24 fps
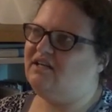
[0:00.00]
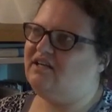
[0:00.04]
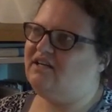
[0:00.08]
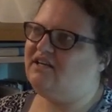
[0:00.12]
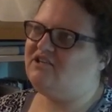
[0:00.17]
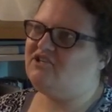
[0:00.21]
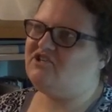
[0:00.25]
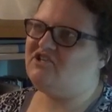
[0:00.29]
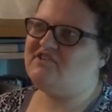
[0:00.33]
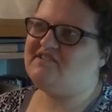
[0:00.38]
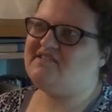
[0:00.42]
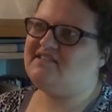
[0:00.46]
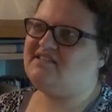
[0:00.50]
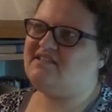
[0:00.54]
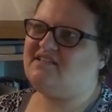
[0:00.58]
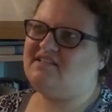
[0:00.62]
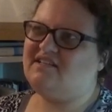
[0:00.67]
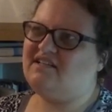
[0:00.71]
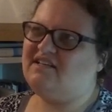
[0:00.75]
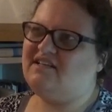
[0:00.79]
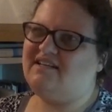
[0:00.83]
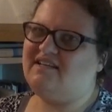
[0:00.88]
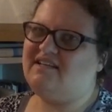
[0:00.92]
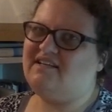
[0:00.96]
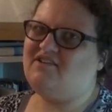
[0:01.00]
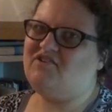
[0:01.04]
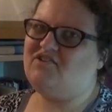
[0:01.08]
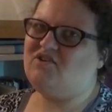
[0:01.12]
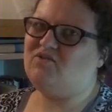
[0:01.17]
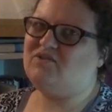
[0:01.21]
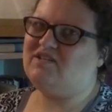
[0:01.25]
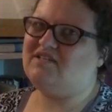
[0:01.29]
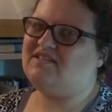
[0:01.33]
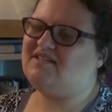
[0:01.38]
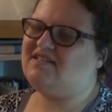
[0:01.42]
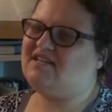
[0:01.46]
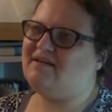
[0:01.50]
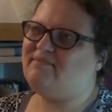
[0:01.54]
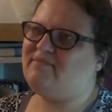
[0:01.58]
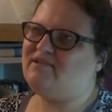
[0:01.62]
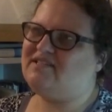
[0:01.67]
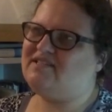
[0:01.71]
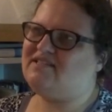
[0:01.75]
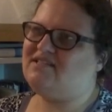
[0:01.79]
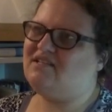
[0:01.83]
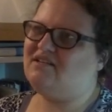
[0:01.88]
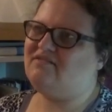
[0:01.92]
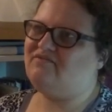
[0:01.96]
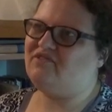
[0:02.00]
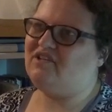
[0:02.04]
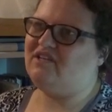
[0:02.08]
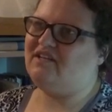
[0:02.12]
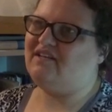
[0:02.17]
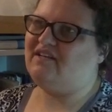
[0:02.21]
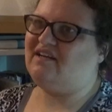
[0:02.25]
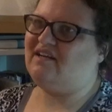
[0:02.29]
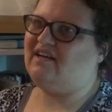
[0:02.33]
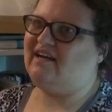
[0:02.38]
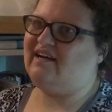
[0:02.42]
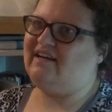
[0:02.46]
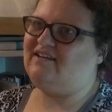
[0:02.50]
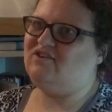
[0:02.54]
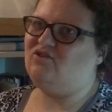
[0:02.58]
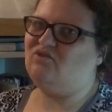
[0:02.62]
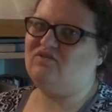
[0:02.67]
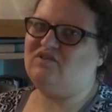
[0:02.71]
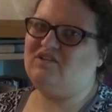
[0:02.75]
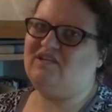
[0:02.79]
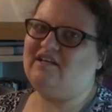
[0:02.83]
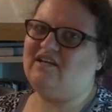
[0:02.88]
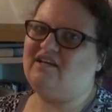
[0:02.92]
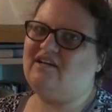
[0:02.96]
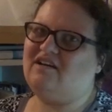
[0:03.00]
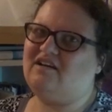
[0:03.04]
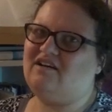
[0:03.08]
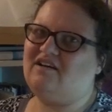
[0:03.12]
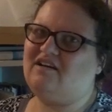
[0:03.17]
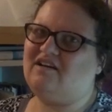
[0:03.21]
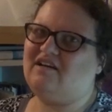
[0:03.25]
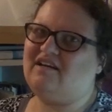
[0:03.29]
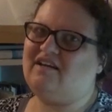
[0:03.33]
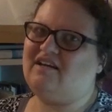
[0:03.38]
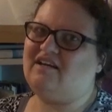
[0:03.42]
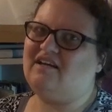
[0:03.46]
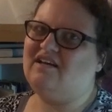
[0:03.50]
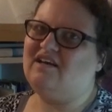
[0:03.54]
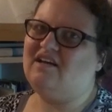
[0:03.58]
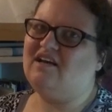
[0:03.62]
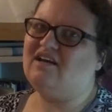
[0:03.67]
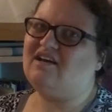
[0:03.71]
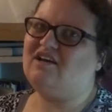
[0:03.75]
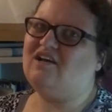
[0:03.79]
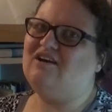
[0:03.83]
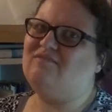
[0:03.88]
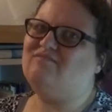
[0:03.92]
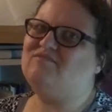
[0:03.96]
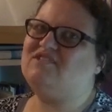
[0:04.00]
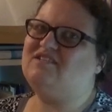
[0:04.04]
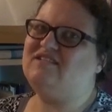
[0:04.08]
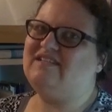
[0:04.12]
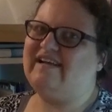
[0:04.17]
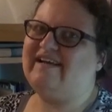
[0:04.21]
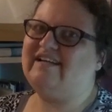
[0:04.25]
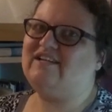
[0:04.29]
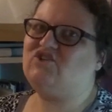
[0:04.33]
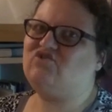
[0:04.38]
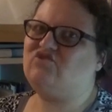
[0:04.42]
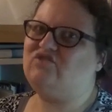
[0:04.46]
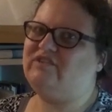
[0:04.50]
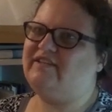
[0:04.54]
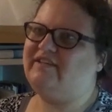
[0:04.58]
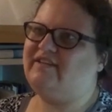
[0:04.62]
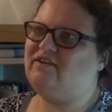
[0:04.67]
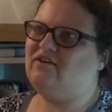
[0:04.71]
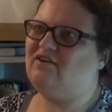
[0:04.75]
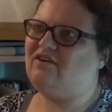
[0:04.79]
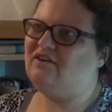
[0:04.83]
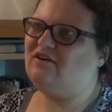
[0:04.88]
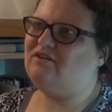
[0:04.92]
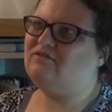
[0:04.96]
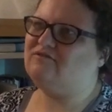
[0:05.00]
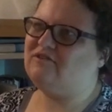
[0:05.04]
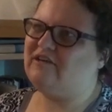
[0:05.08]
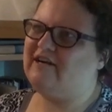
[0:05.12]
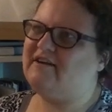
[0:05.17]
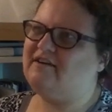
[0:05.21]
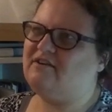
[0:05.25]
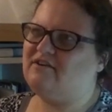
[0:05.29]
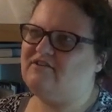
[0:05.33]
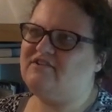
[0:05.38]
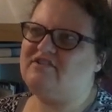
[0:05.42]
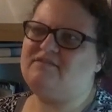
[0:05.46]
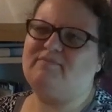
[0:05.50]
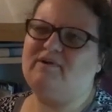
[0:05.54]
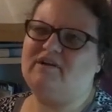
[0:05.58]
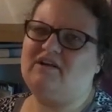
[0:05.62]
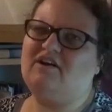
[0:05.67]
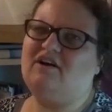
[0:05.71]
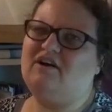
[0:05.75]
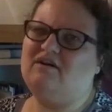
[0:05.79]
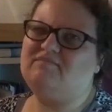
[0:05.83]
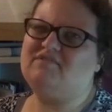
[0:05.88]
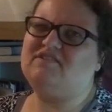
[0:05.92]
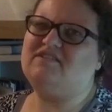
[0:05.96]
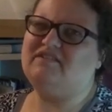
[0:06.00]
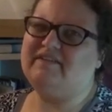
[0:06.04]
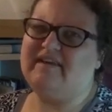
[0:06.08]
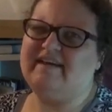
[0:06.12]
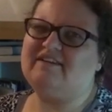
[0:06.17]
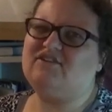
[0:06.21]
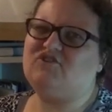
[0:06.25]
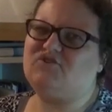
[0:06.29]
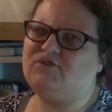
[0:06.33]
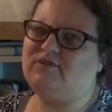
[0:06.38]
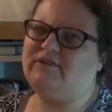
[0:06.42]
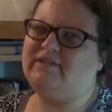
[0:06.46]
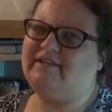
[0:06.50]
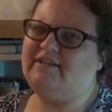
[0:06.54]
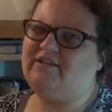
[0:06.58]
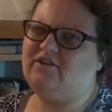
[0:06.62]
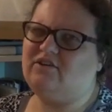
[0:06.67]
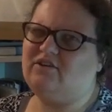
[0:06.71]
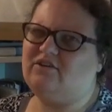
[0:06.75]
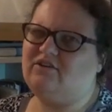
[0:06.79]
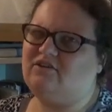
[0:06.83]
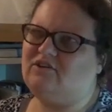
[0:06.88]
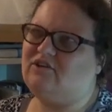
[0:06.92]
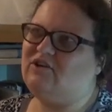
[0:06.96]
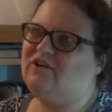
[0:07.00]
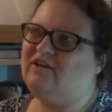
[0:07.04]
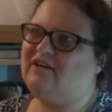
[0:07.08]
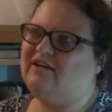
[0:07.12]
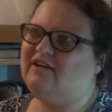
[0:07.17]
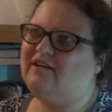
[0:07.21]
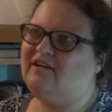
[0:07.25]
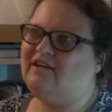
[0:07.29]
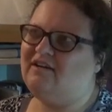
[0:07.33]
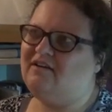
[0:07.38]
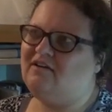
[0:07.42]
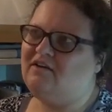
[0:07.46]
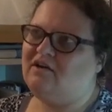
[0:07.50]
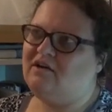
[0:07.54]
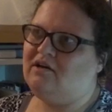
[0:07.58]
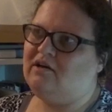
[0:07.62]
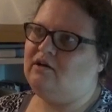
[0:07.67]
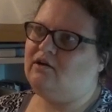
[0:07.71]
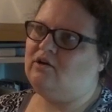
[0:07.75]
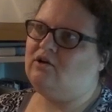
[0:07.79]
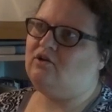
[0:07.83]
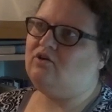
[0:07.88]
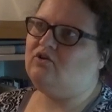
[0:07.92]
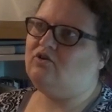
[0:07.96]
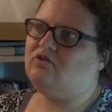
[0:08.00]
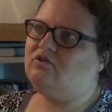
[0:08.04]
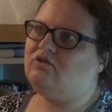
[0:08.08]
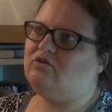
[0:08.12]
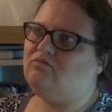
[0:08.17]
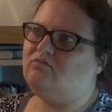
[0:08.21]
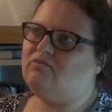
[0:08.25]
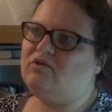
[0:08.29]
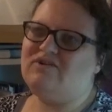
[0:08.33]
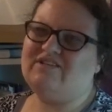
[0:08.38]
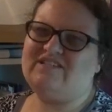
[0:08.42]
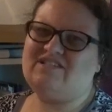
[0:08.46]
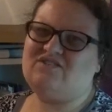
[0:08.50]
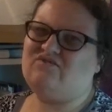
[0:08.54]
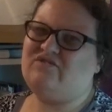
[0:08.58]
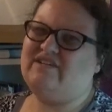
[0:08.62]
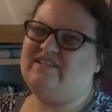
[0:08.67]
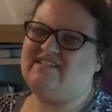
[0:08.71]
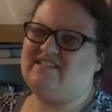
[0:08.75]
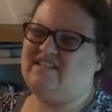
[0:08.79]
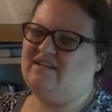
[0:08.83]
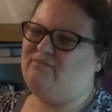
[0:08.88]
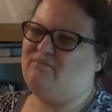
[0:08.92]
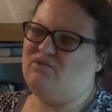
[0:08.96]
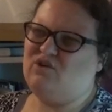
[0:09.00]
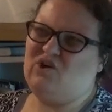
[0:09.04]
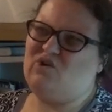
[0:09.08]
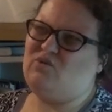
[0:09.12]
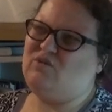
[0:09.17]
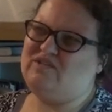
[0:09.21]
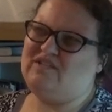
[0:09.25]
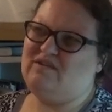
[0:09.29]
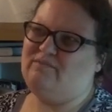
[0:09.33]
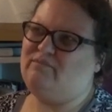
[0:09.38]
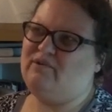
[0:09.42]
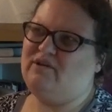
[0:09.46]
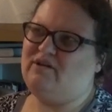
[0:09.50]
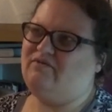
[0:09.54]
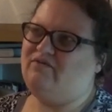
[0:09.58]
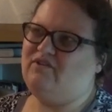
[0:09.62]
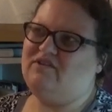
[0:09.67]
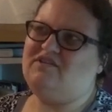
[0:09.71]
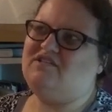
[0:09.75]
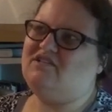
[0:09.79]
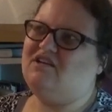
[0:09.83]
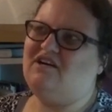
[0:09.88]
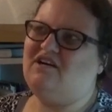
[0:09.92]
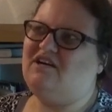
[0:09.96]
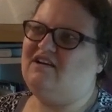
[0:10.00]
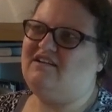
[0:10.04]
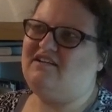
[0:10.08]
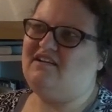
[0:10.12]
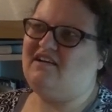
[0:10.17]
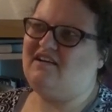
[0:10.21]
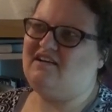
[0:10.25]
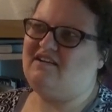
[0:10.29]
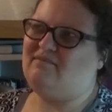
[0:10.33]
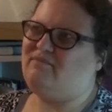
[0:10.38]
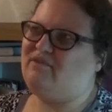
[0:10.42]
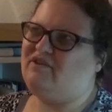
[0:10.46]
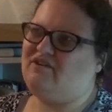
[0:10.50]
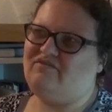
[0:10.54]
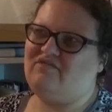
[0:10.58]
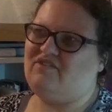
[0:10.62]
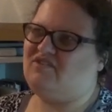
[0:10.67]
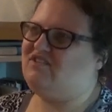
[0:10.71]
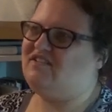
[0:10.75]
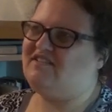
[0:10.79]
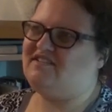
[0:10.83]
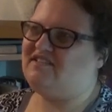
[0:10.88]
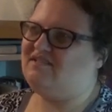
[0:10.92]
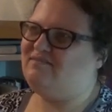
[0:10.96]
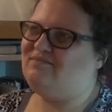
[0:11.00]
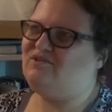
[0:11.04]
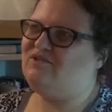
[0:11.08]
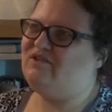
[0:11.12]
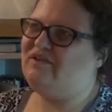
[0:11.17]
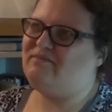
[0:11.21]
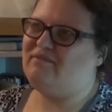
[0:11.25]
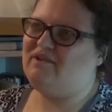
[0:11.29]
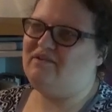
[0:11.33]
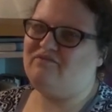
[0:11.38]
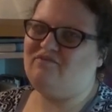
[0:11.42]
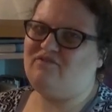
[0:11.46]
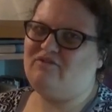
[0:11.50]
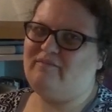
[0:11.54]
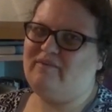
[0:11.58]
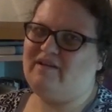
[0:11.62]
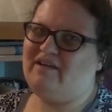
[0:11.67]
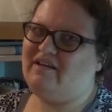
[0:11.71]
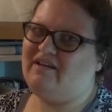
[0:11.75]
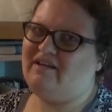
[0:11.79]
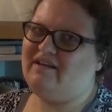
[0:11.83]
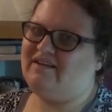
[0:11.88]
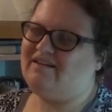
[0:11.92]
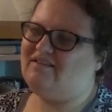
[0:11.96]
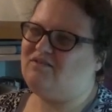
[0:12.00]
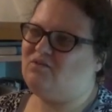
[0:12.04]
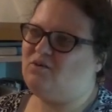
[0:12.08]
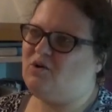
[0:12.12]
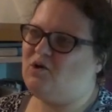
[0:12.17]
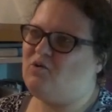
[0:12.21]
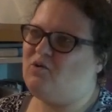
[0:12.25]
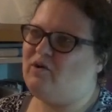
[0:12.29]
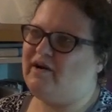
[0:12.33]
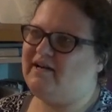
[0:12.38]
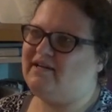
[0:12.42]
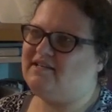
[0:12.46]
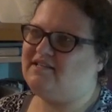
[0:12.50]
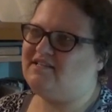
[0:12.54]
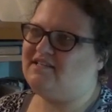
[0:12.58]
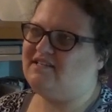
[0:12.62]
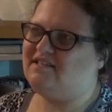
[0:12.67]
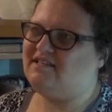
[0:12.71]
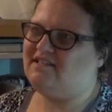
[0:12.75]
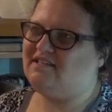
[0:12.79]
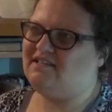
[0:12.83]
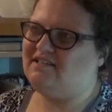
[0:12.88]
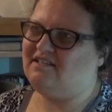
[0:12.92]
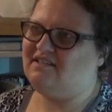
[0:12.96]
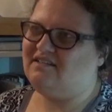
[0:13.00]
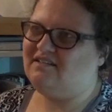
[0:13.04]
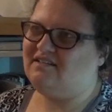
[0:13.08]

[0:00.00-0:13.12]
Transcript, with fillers: just you know, this type of stuff that I don't think comes naturally to all writers, but comes naturally to her. Her most recent book was a bit of a dud and a bit of a disappointment for me and quite uh,